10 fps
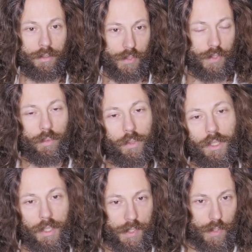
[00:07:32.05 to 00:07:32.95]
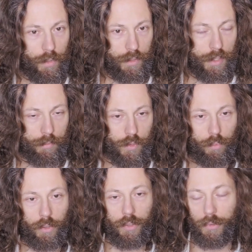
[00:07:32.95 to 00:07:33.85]
somewhat less when it comes to
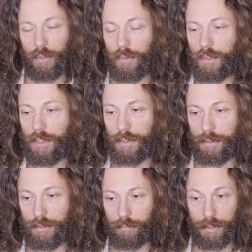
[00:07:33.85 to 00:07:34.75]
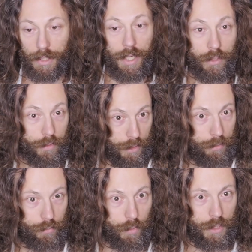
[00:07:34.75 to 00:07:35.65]
Bouguereau, but Ingres
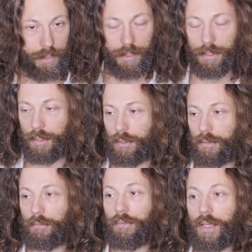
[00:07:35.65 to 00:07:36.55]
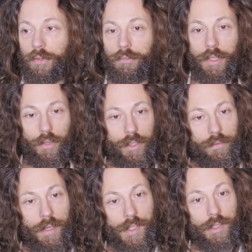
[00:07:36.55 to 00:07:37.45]
really are very, very
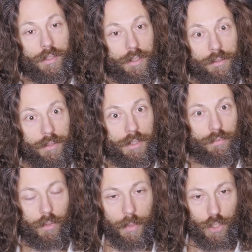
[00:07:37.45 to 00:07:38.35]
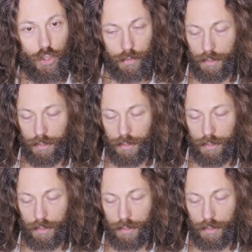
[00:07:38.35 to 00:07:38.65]
invested in deformation.